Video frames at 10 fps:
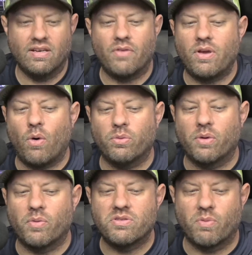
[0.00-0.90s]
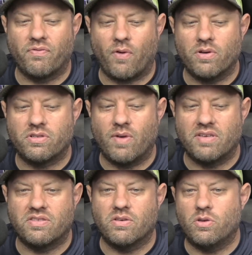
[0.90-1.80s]
Now, the old one was referred to
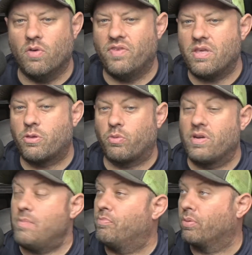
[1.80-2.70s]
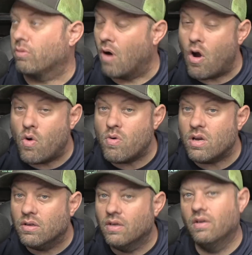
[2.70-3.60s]
as the UV3
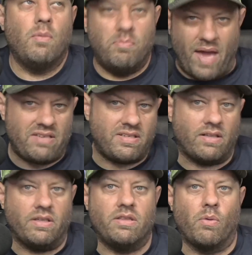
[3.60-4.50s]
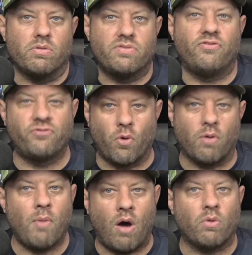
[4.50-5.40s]
Pro basically there was
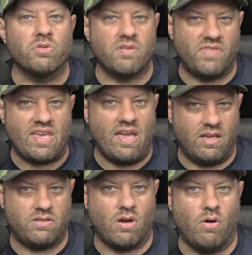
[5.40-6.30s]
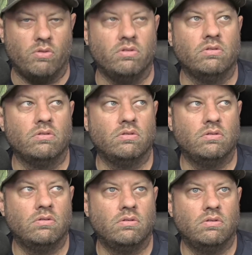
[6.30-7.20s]
four models of the Anytone
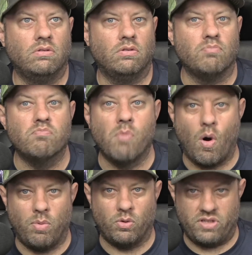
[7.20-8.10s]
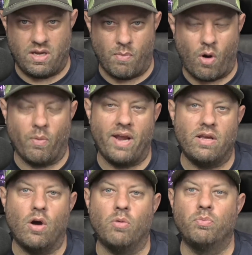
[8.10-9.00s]
mobile DMR
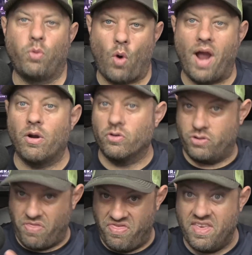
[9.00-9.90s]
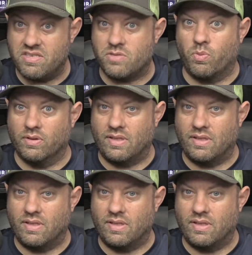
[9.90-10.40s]
radio prior to this